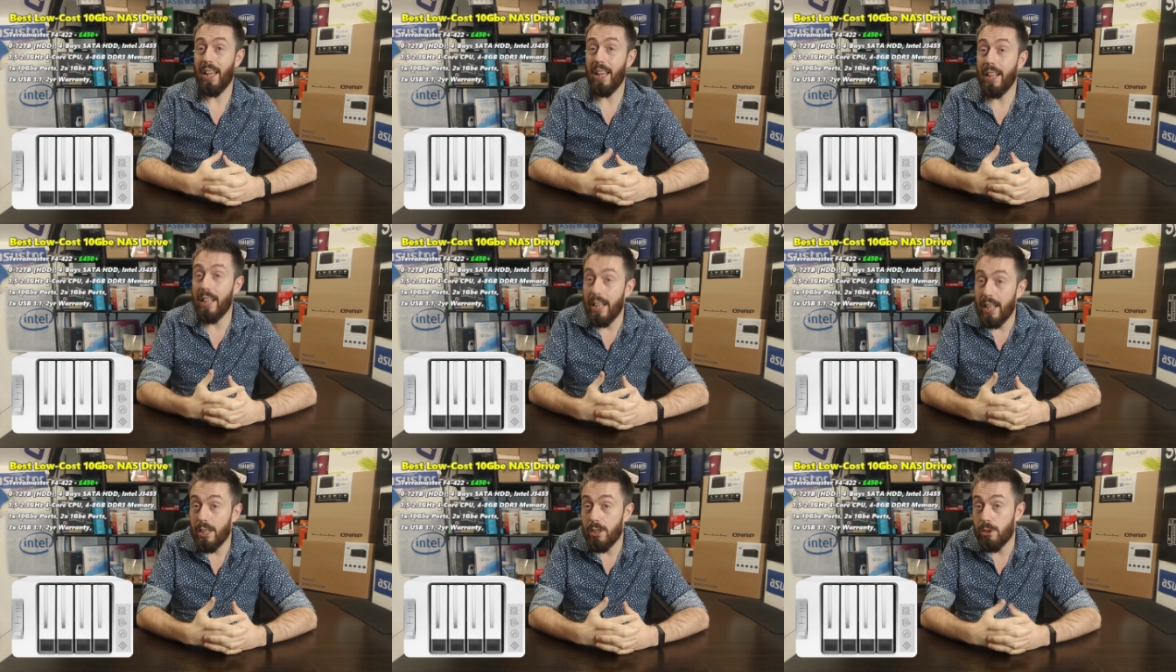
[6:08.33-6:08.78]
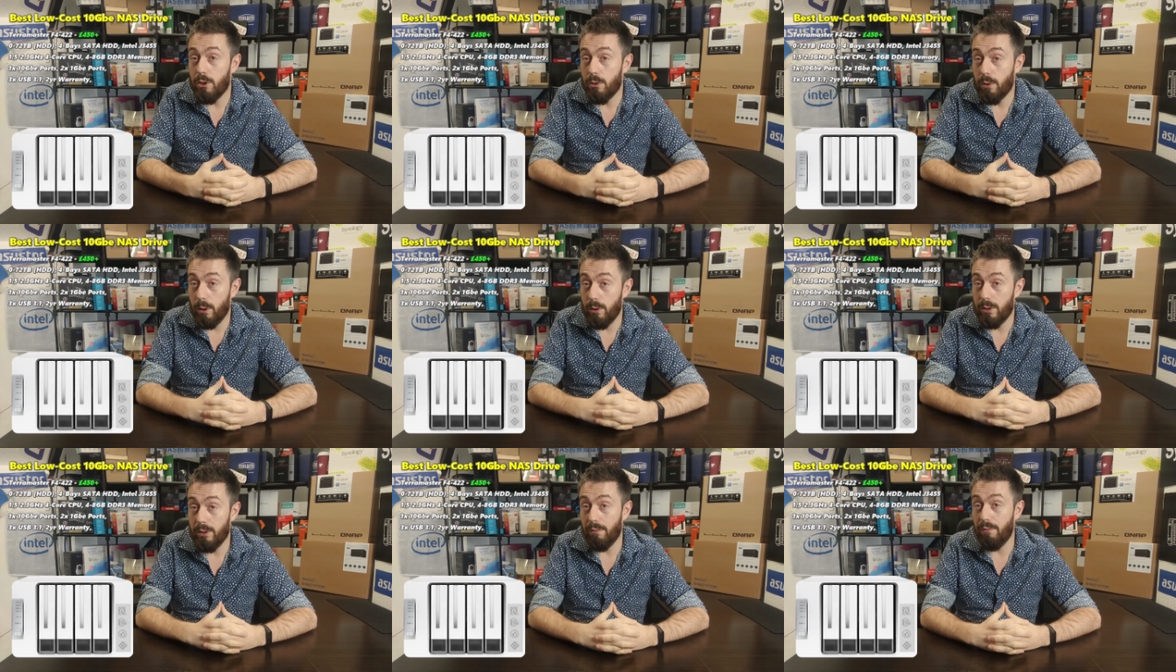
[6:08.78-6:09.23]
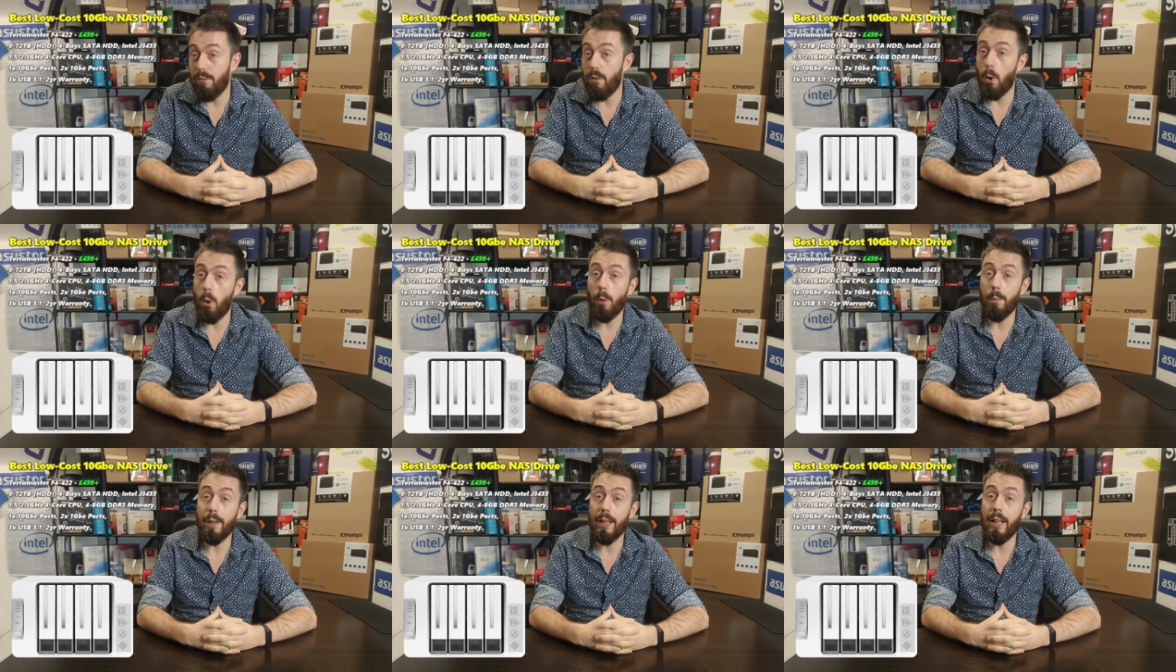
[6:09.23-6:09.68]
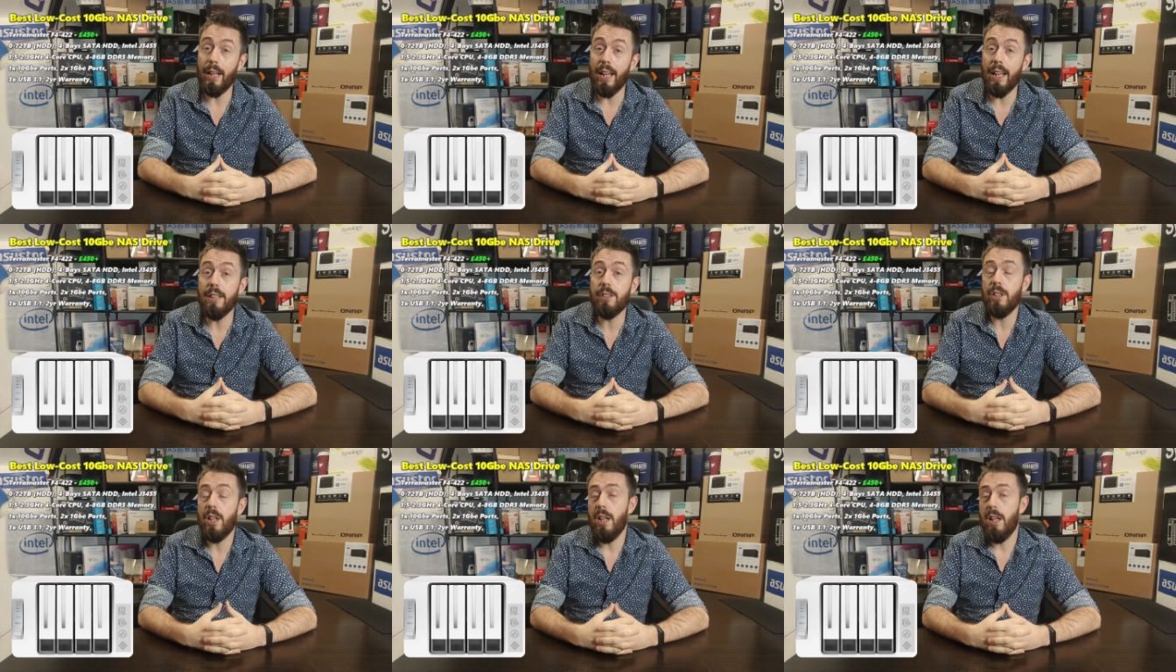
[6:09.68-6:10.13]
It is true to form. It
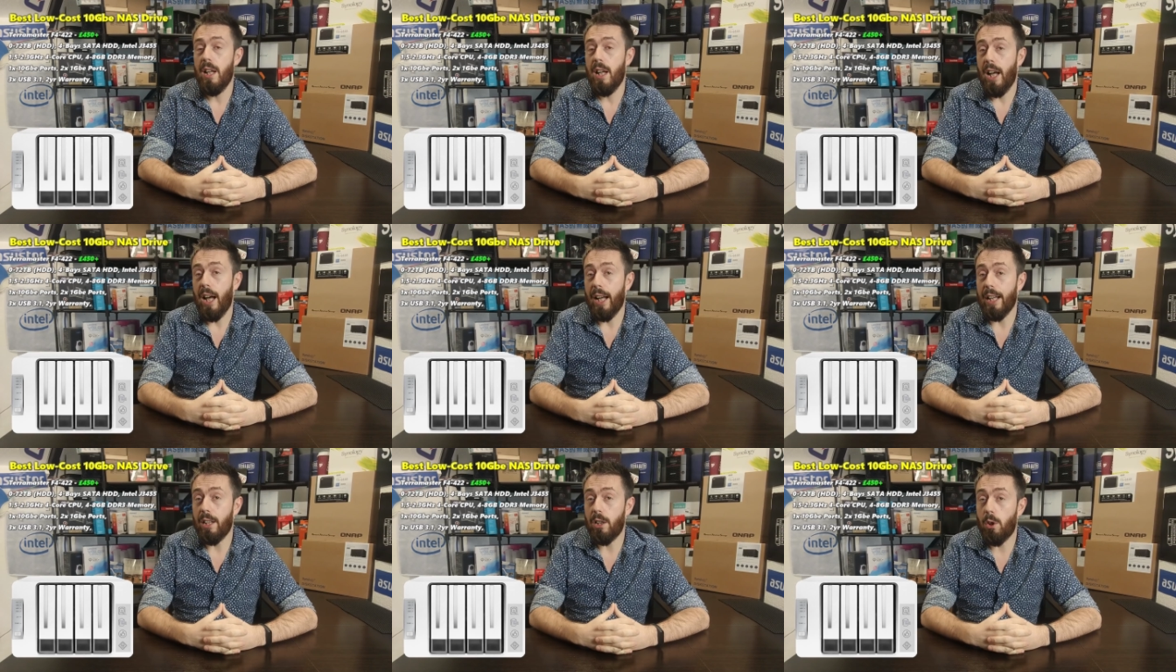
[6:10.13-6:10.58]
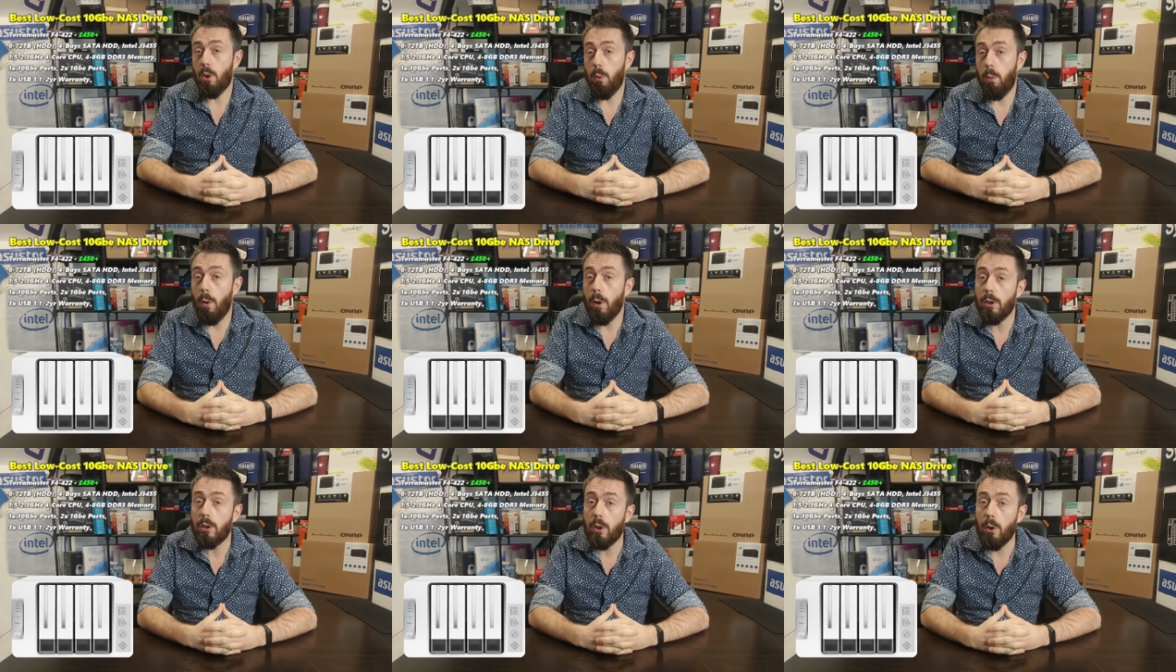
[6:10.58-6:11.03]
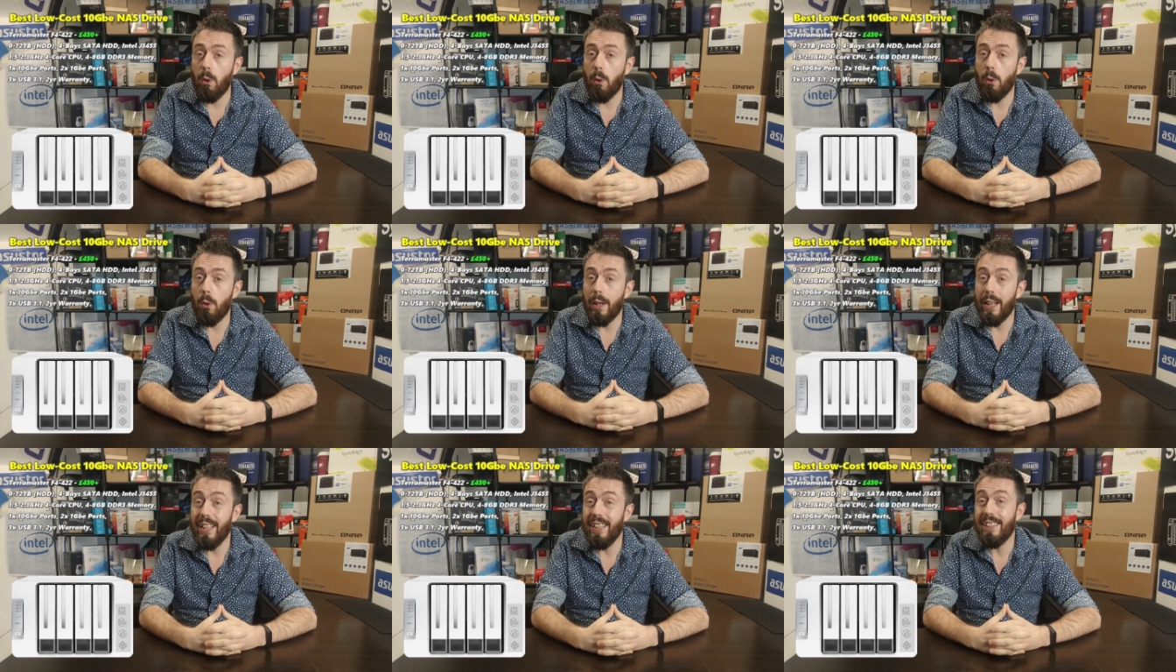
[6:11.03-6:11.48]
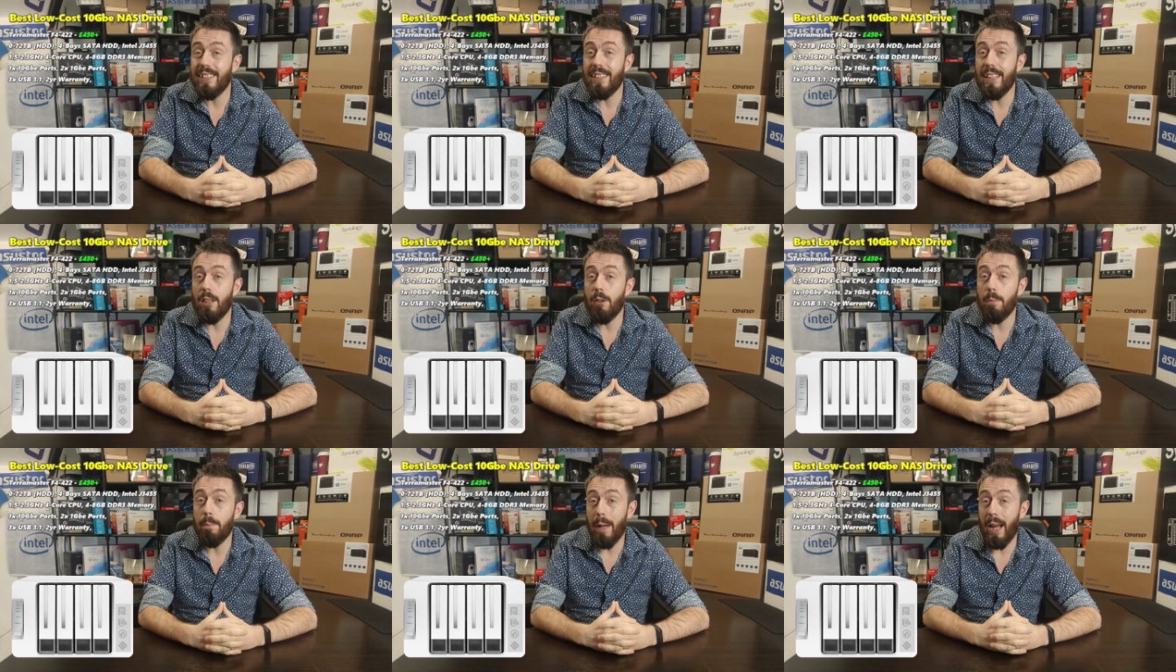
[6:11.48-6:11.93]
is a quad-core
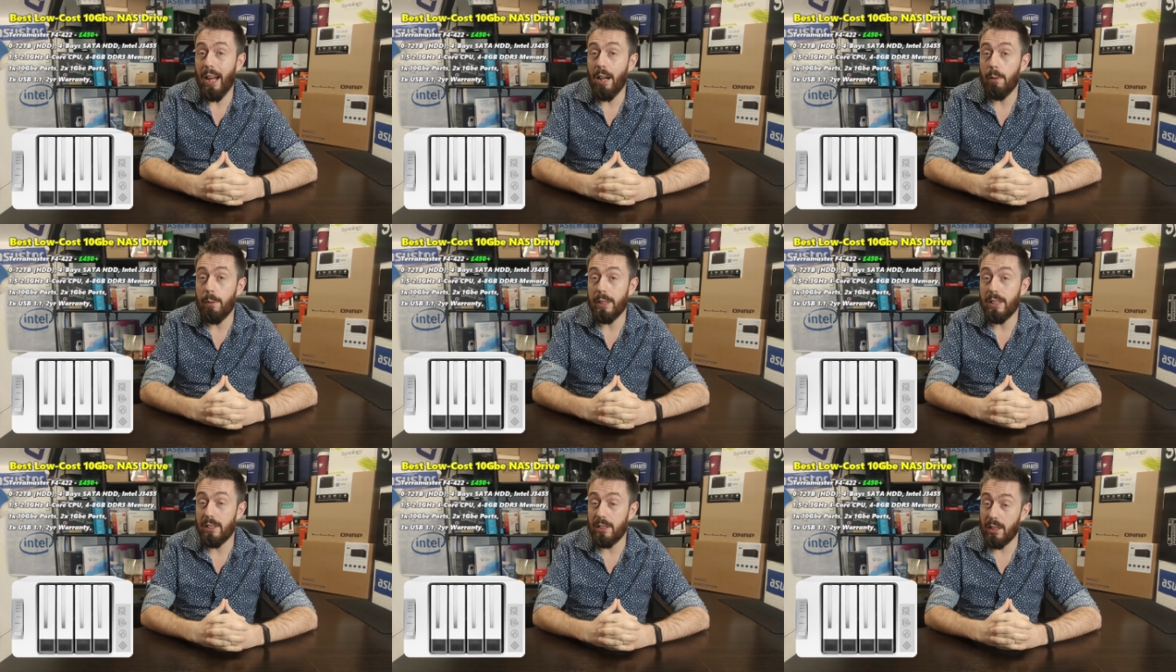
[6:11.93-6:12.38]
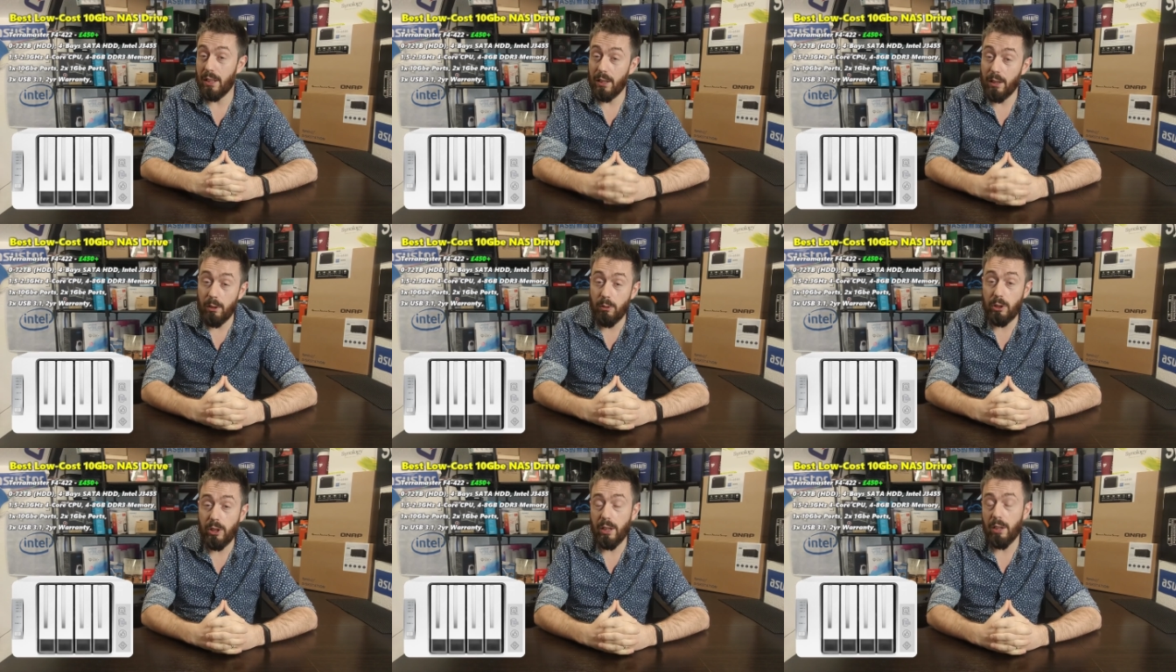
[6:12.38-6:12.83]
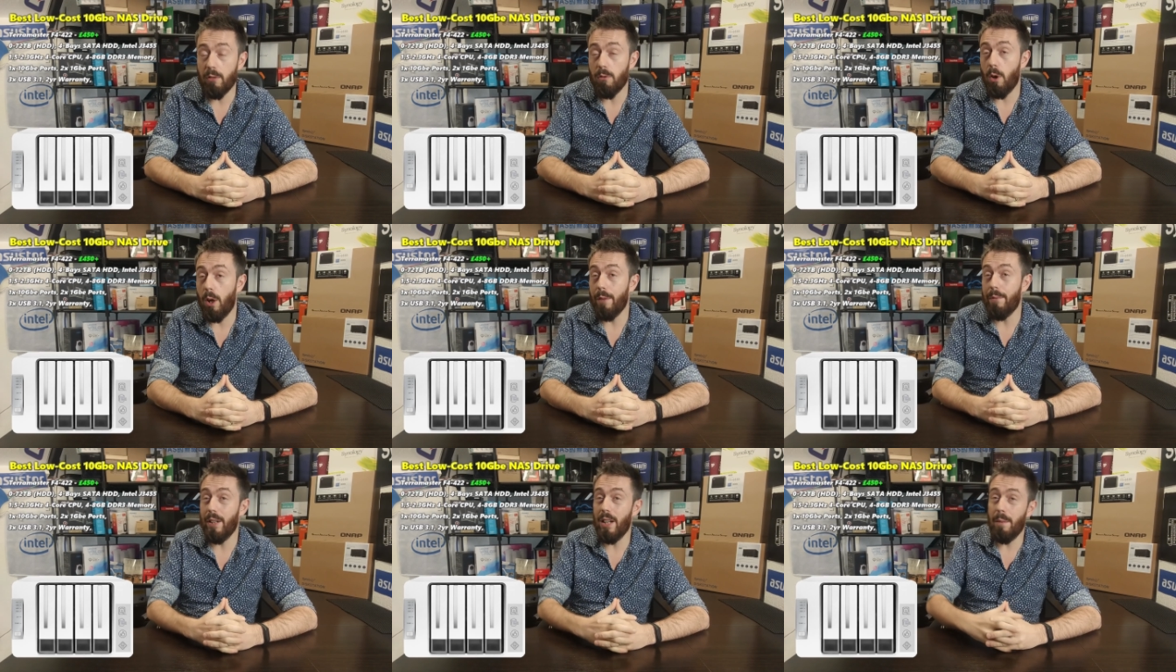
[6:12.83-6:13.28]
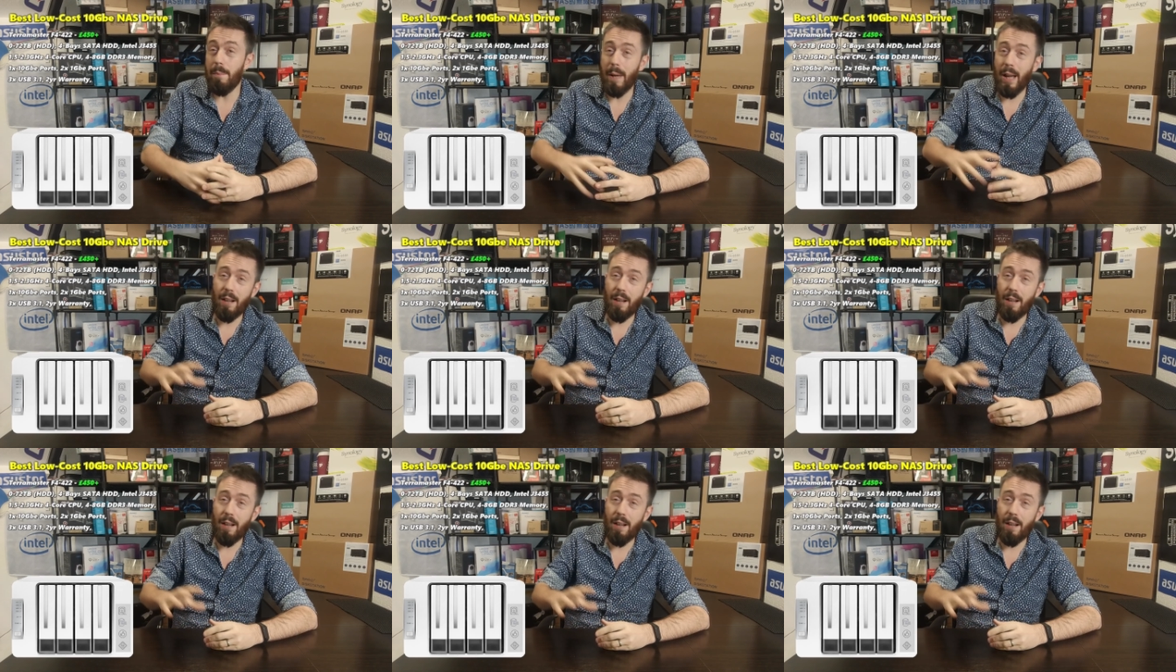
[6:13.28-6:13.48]
Intel-powered solution arriving at